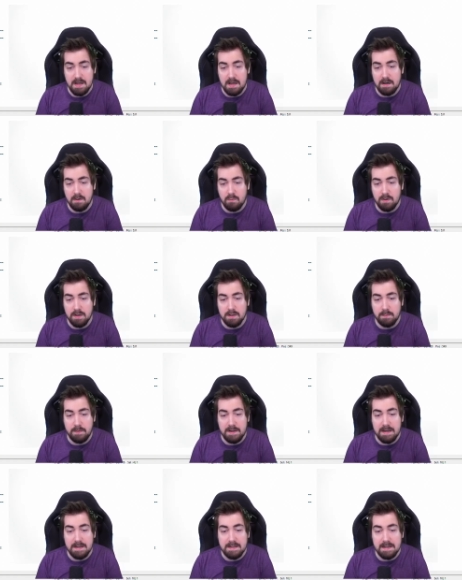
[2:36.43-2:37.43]
I don't want it to
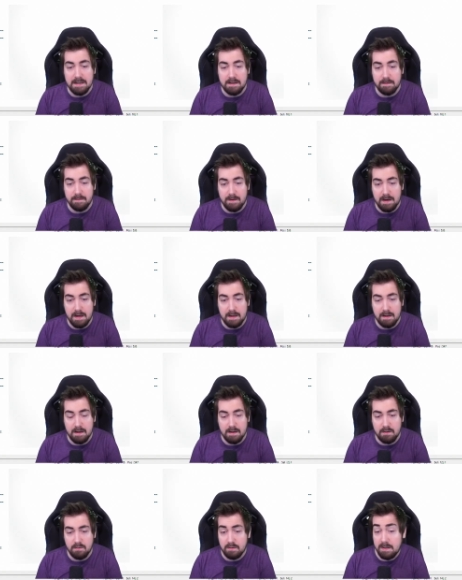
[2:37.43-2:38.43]
be identified. I
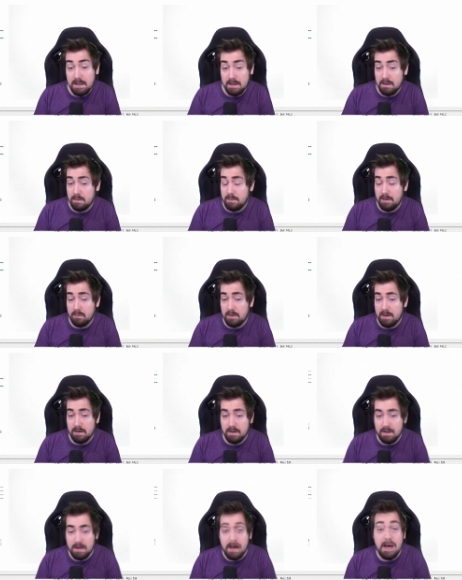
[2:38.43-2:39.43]
don't need it to be a
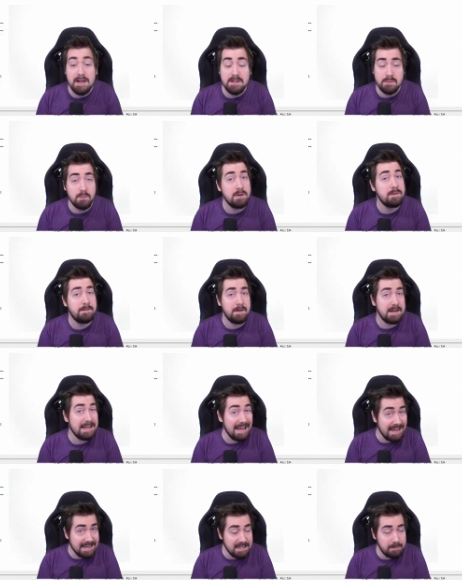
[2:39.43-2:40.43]
rarity. I just want to find
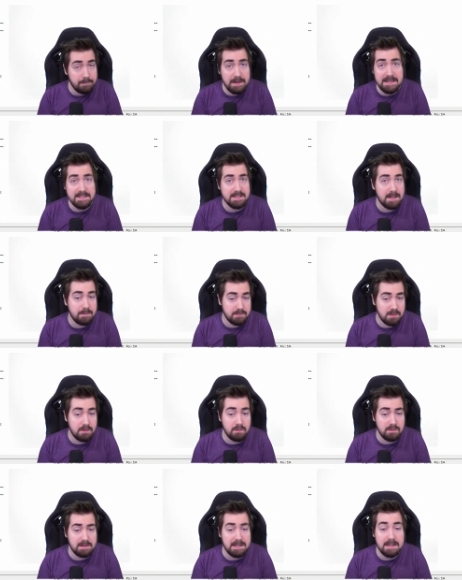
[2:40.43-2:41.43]
any base type so I
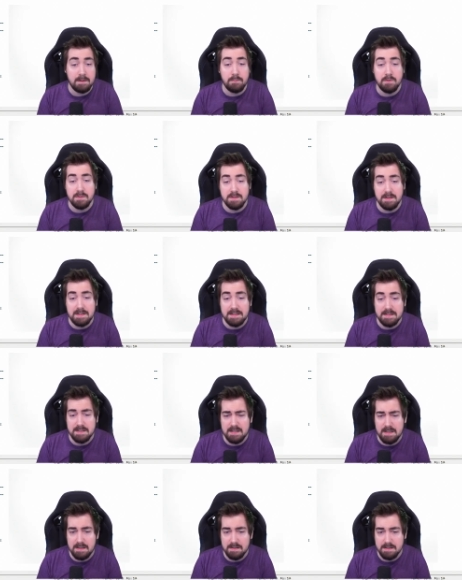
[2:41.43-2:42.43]
don't need most of these
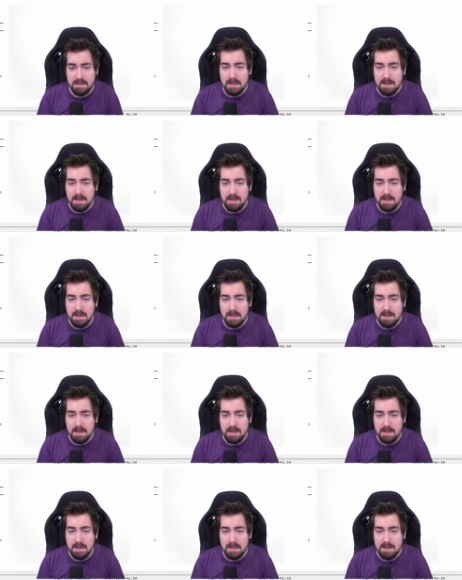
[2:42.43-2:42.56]
things.